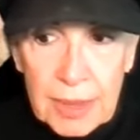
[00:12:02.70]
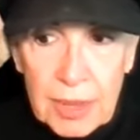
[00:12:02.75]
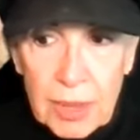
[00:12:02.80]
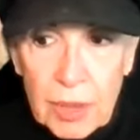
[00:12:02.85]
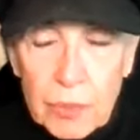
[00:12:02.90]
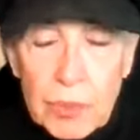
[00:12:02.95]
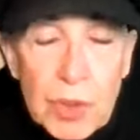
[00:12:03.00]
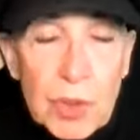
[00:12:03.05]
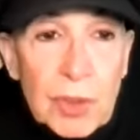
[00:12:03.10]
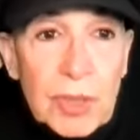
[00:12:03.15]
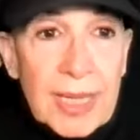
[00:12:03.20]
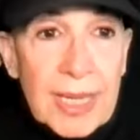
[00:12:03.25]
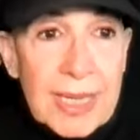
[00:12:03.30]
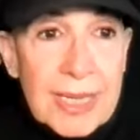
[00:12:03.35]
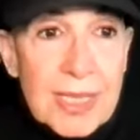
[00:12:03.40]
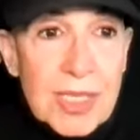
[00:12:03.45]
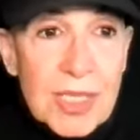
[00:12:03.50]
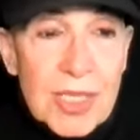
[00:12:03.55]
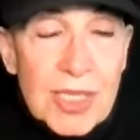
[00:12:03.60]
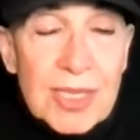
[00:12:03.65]

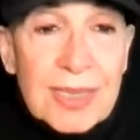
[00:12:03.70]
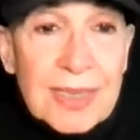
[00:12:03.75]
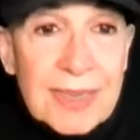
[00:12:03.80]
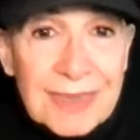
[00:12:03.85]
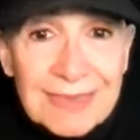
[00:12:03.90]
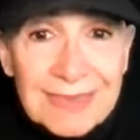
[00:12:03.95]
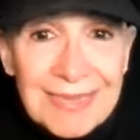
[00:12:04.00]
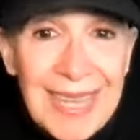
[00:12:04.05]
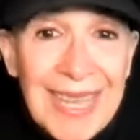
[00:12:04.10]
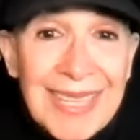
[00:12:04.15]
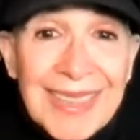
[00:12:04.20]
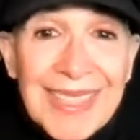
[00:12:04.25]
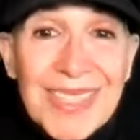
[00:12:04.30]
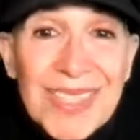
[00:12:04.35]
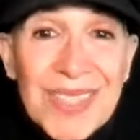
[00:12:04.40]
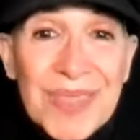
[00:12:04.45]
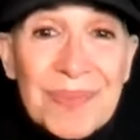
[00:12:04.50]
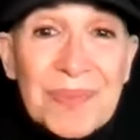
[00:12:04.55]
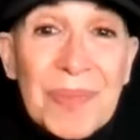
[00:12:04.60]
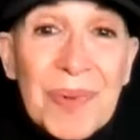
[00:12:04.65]
communication at
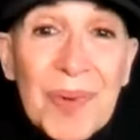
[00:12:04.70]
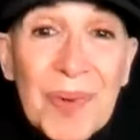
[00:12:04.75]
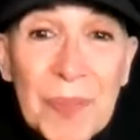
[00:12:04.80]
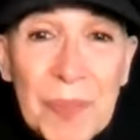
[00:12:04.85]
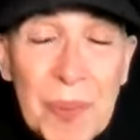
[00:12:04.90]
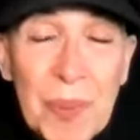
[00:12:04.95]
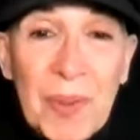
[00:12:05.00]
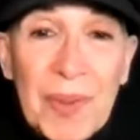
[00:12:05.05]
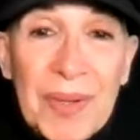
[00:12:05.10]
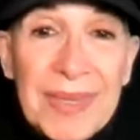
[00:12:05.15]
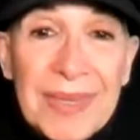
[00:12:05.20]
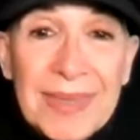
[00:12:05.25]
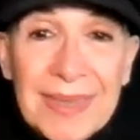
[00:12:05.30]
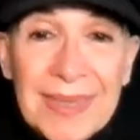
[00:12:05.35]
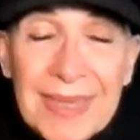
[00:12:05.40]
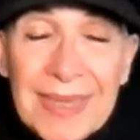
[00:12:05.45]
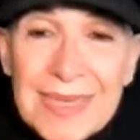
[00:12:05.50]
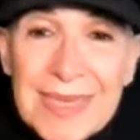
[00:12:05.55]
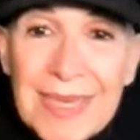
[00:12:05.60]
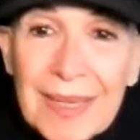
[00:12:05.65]
this point
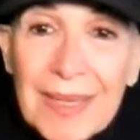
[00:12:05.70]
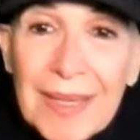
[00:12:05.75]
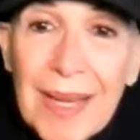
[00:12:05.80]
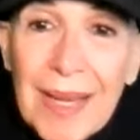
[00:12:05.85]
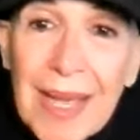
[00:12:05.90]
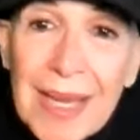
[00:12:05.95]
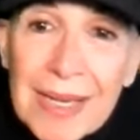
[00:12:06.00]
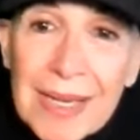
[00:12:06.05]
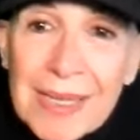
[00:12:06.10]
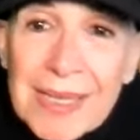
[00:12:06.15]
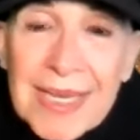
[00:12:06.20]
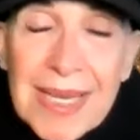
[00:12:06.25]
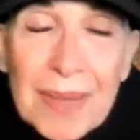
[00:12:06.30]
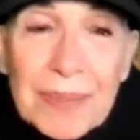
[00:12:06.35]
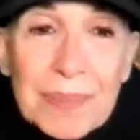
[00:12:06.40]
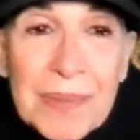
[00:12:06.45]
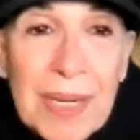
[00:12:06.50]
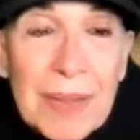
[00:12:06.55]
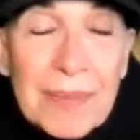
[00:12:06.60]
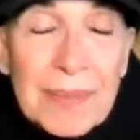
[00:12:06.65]
except
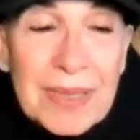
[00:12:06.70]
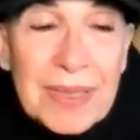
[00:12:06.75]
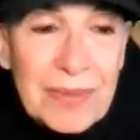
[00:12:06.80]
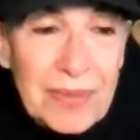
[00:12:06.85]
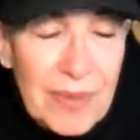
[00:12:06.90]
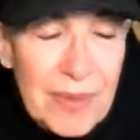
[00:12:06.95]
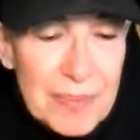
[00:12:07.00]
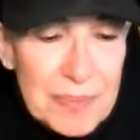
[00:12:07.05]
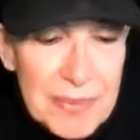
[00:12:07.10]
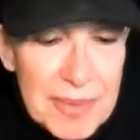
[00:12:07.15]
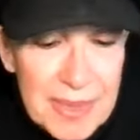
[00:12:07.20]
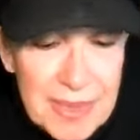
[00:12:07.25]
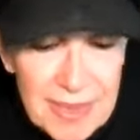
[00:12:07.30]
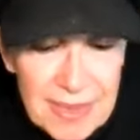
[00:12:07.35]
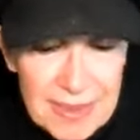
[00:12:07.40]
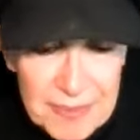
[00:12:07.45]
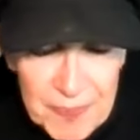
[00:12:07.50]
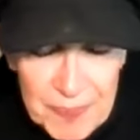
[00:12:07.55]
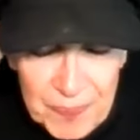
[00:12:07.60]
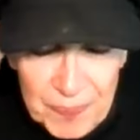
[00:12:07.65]
except coming from
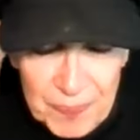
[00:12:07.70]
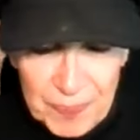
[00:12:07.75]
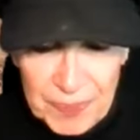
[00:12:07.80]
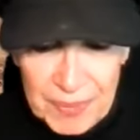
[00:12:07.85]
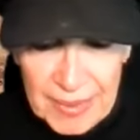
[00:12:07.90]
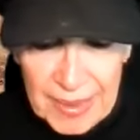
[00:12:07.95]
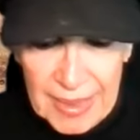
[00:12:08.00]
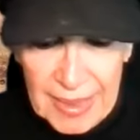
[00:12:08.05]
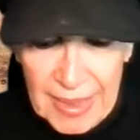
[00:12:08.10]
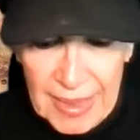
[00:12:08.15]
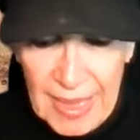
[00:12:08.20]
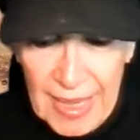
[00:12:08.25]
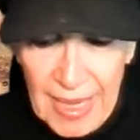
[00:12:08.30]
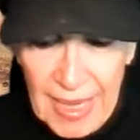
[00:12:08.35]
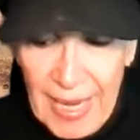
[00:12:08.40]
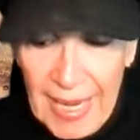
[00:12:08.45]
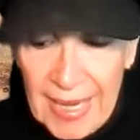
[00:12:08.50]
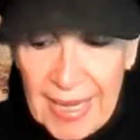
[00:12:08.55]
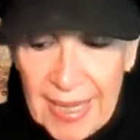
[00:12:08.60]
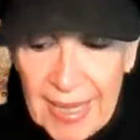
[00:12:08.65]
me
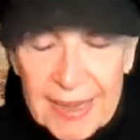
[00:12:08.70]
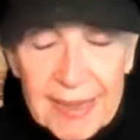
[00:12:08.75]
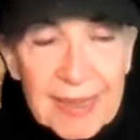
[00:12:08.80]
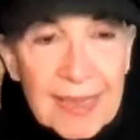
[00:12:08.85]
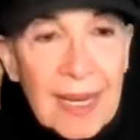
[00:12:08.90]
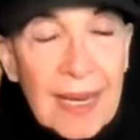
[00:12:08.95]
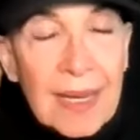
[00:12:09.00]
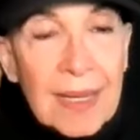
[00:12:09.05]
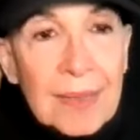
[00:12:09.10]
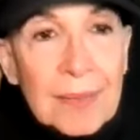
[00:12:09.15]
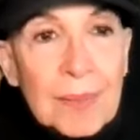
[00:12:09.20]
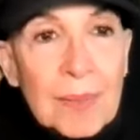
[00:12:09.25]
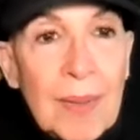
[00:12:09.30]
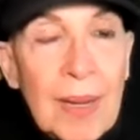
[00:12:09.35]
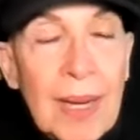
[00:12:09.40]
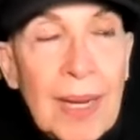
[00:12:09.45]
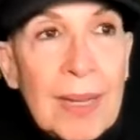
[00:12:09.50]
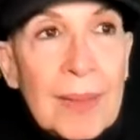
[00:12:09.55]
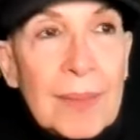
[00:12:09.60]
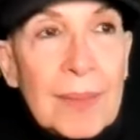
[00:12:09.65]
and i'm
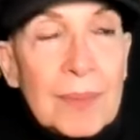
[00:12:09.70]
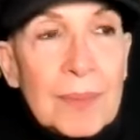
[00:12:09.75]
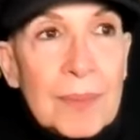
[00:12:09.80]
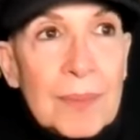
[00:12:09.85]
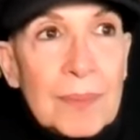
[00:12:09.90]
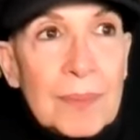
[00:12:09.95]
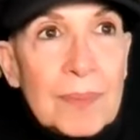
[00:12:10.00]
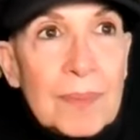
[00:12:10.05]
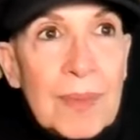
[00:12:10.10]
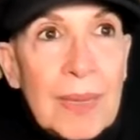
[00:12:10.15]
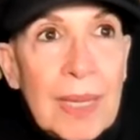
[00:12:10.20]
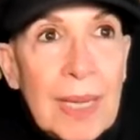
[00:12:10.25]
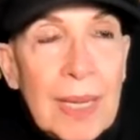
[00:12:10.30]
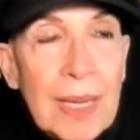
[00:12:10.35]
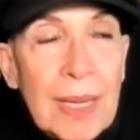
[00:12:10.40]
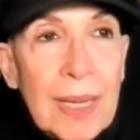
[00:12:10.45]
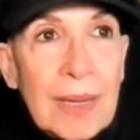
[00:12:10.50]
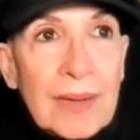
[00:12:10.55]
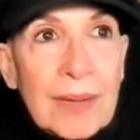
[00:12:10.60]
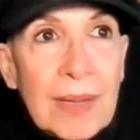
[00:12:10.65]
i'm
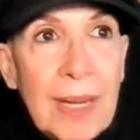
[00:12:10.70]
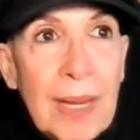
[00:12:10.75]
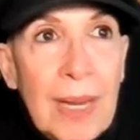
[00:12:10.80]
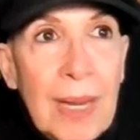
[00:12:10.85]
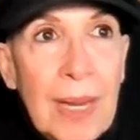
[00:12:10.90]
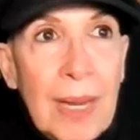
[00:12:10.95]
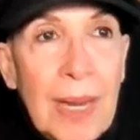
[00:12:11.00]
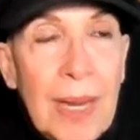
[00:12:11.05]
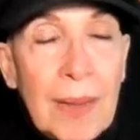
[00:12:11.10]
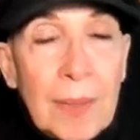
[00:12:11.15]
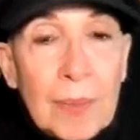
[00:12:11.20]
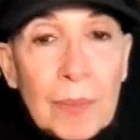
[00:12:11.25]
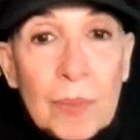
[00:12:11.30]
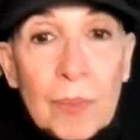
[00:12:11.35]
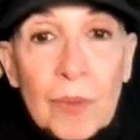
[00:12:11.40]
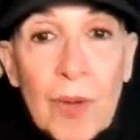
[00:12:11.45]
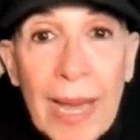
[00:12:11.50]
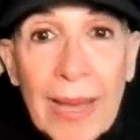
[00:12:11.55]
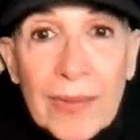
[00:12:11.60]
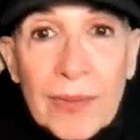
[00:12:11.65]
i'm
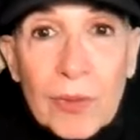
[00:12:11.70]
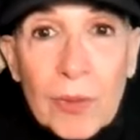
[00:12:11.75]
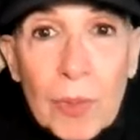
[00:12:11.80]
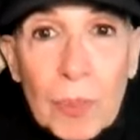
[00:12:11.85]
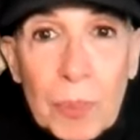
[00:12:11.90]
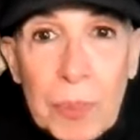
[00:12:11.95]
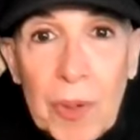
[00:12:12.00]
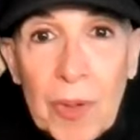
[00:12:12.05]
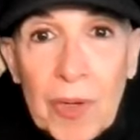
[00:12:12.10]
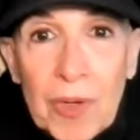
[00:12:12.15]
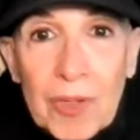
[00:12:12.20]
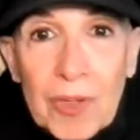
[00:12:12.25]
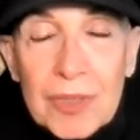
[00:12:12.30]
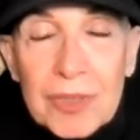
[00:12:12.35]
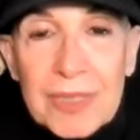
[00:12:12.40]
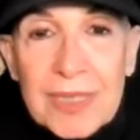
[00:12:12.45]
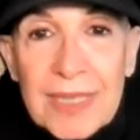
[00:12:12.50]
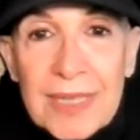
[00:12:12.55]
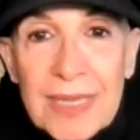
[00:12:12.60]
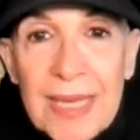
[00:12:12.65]
rather
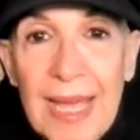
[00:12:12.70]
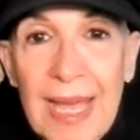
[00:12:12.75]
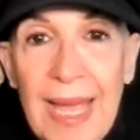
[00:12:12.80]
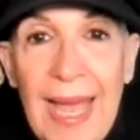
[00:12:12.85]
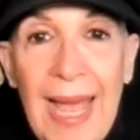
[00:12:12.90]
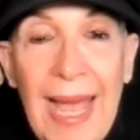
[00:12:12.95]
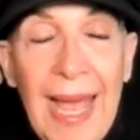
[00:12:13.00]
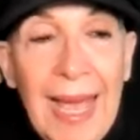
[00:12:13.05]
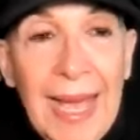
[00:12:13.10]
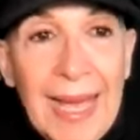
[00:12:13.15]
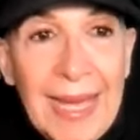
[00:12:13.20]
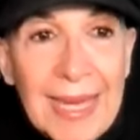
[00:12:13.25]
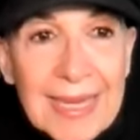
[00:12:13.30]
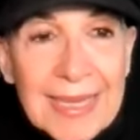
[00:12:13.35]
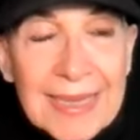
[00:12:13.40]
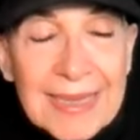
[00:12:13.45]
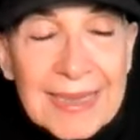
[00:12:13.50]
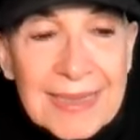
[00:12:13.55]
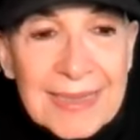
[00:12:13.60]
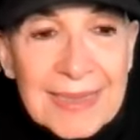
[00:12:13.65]
appalled
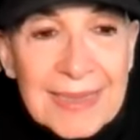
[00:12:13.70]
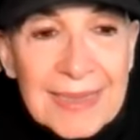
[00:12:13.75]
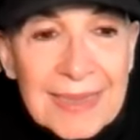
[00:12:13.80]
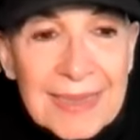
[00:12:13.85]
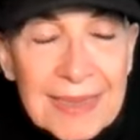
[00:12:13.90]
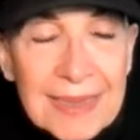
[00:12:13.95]
and